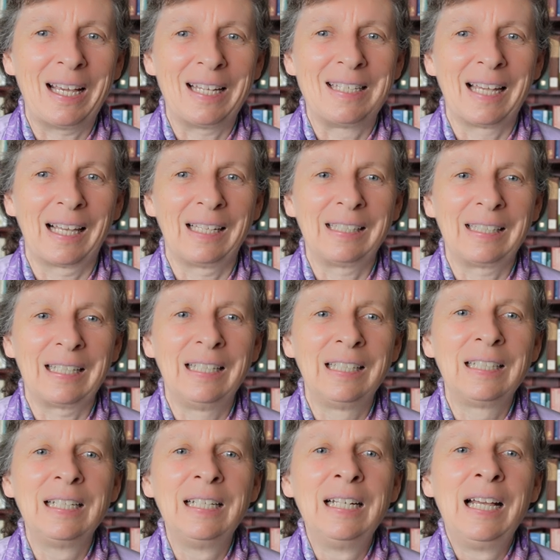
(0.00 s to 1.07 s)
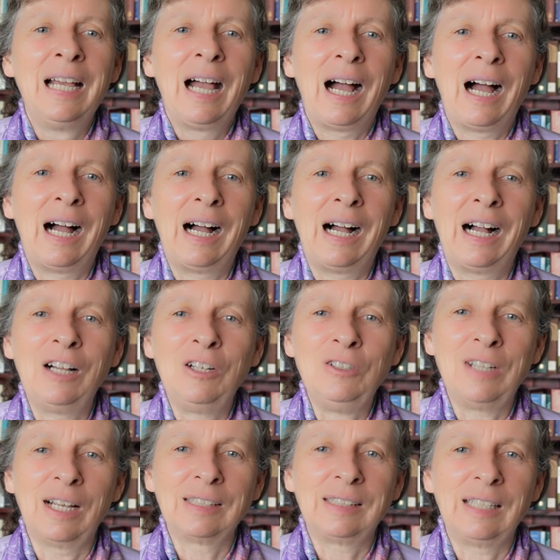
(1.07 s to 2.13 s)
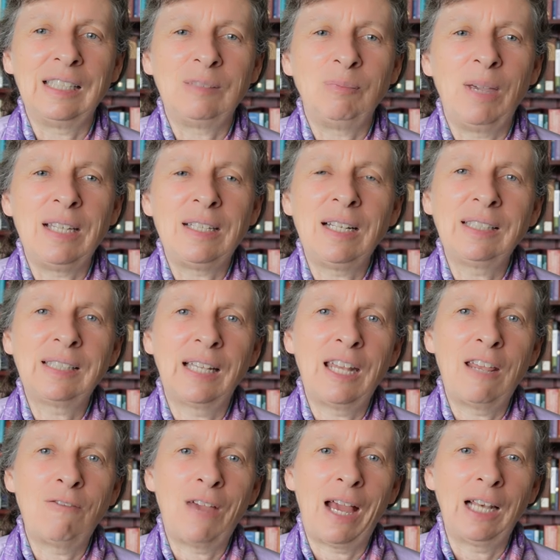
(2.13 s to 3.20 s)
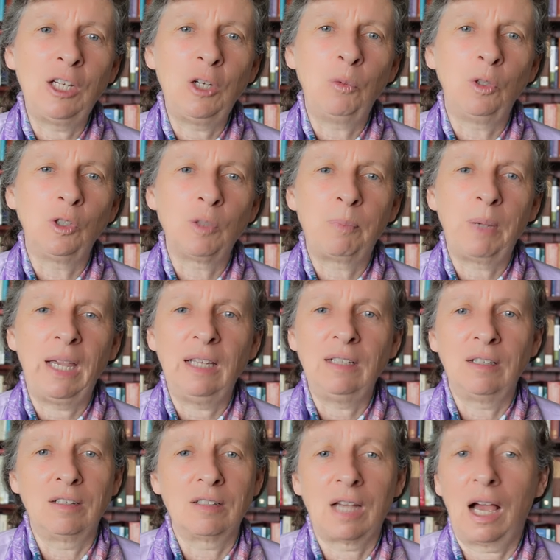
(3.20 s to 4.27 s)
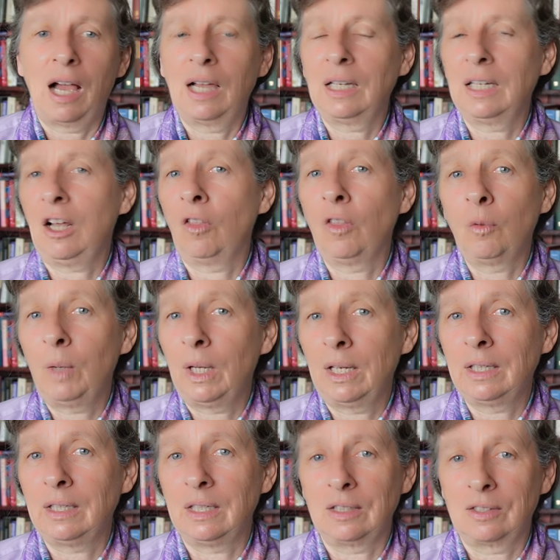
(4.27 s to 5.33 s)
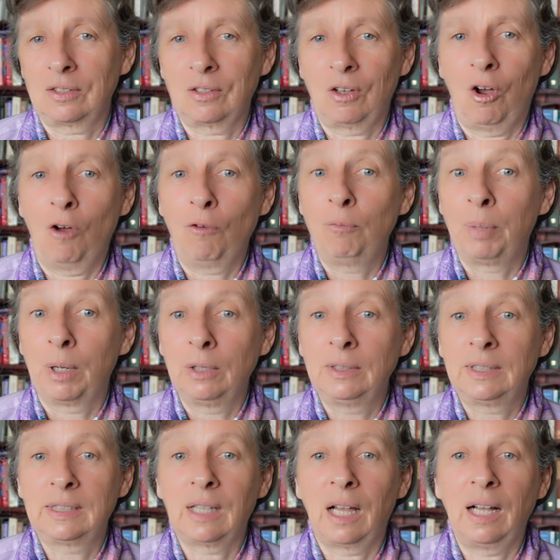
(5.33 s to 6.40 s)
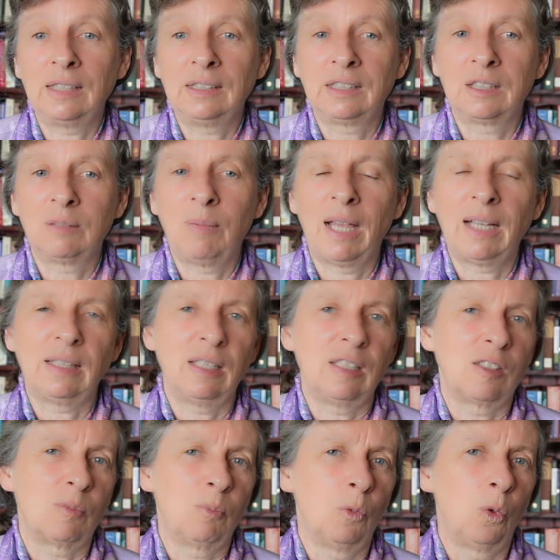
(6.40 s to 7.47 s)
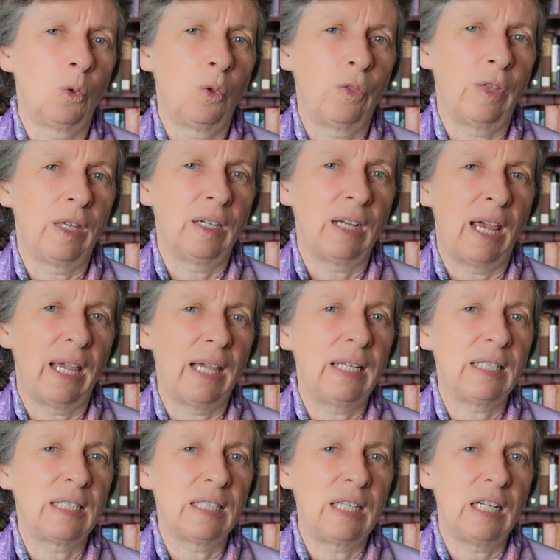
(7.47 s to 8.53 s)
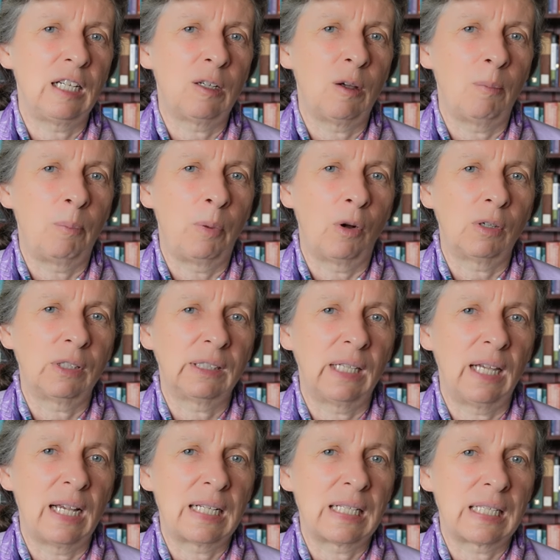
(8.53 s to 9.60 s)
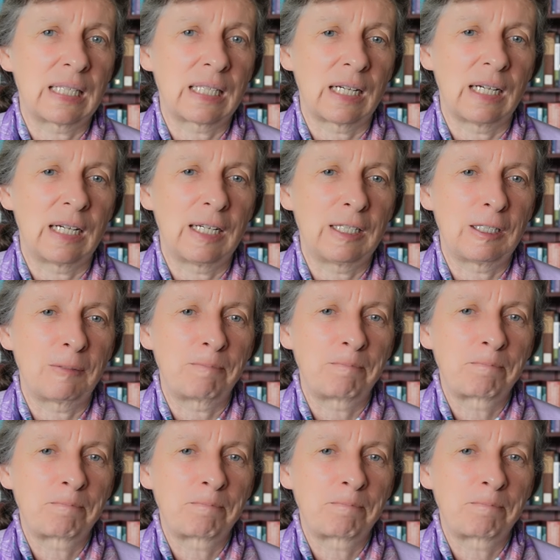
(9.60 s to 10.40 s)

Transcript: a delegate who does these meetings, and their value will depend entirely on the willingness of both sides to make this more than a tick box exercise.